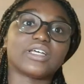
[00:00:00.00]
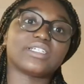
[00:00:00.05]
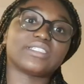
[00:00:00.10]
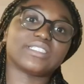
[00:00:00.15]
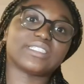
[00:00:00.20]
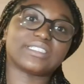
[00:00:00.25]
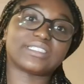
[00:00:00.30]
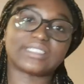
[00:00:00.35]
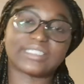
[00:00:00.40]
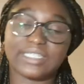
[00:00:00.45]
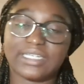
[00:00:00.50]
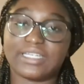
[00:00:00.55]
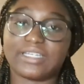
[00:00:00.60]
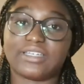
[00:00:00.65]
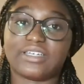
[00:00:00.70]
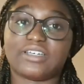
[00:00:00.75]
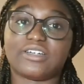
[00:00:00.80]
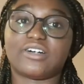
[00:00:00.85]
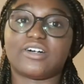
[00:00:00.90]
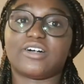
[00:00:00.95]
The
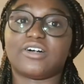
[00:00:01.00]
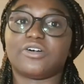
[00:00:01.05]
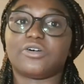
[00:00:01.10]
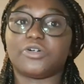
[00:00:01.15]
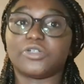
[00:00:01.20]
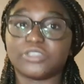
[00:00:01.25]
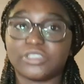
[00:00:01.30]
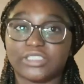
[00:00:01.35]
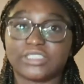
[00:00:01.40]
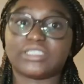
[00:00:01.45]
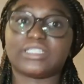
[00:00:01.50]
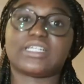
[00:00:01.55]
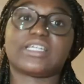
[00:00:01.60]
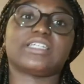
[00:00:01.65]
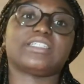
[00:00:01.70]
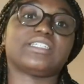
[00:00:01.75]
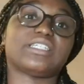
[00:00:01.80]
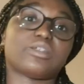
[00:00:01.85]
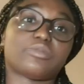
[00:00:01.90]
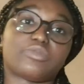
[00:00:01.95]
cilia on the
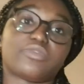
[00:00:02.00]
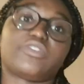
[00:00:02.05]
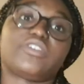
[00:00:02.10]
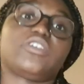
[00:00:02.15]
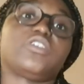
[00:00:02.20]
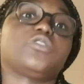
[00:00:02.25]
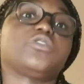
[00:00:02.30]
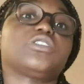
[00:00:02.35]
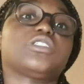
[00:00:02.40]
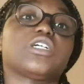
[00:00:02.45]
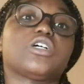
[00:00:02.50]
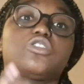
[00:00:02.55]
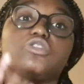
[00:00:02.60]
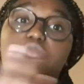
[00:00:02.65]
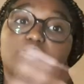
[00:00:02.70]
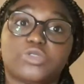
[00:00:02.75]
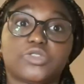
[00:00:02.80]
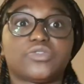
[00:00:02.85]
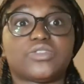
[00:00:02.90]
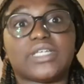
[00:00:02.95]
ciliated epithelial cells
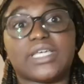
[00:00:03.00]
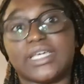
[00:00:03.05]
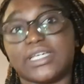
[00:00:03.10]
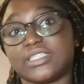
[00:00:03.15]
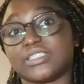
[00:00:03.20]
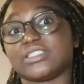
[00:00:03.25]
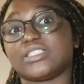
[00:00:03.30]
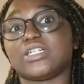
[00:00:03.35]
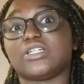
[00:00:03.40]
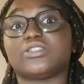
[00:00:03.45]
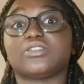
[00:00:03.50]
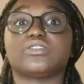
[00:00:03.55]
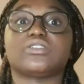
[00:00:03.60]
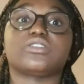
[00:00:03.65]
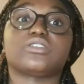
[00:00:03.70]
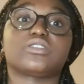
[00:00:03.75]
move the egg cells.